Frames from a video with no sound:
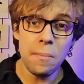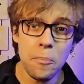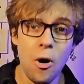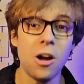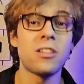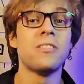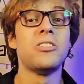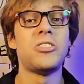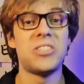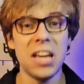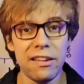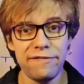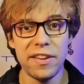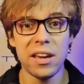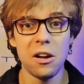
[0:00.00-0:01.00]
important
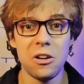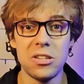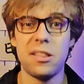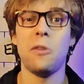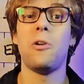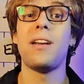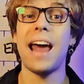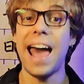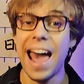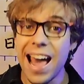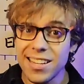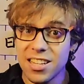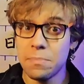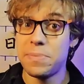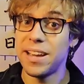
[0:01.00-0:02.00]
stick figure is the one that
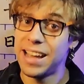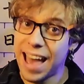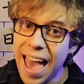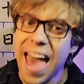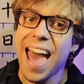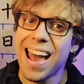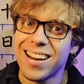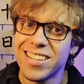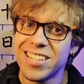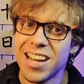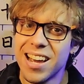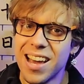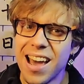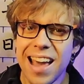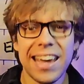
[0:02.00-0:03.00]
has a big head.
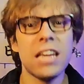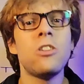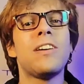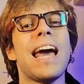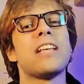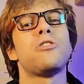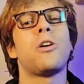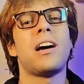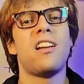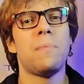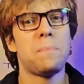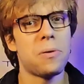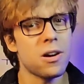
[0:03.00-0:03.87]
Can you guess what kind of